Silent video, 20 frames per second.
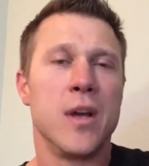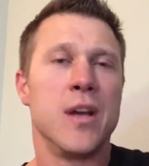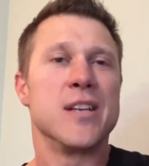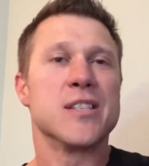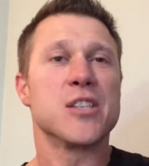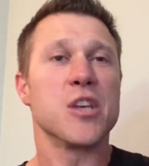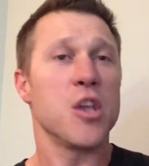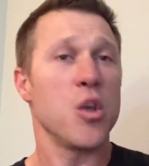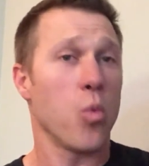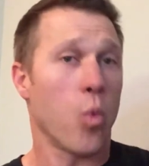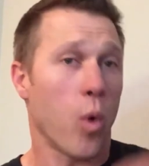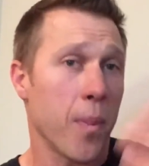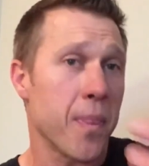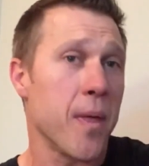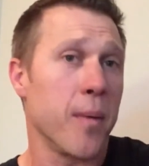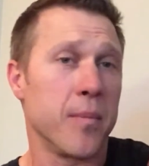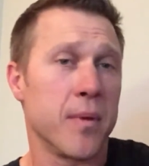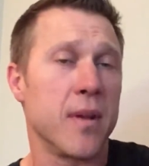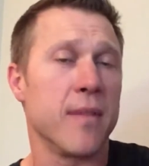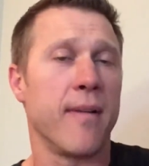So you want
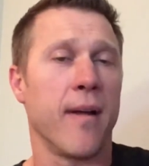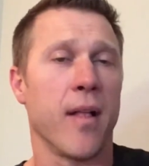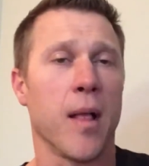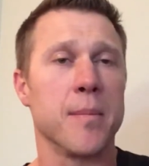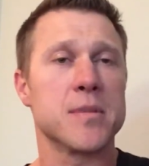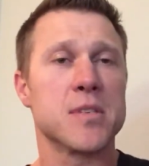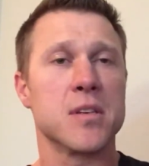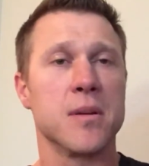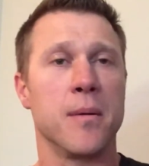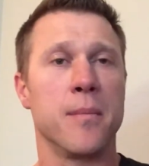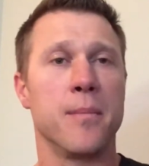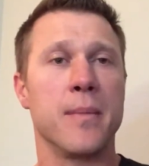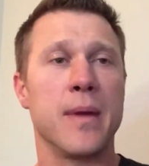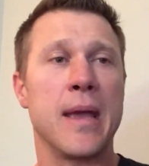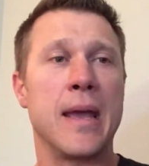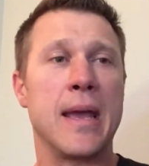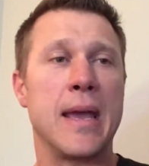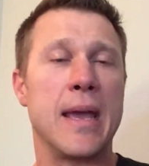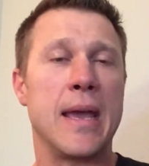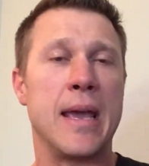them to develop some
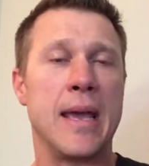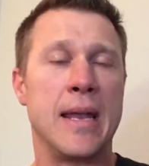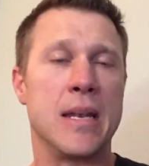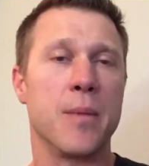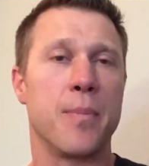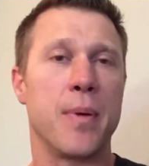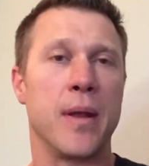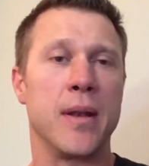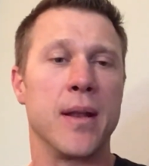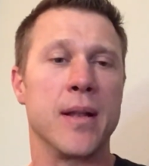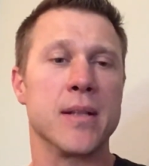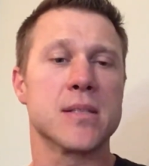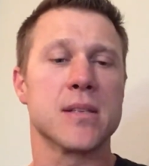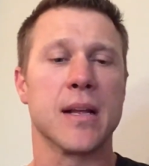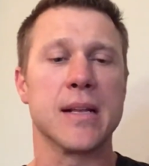independence.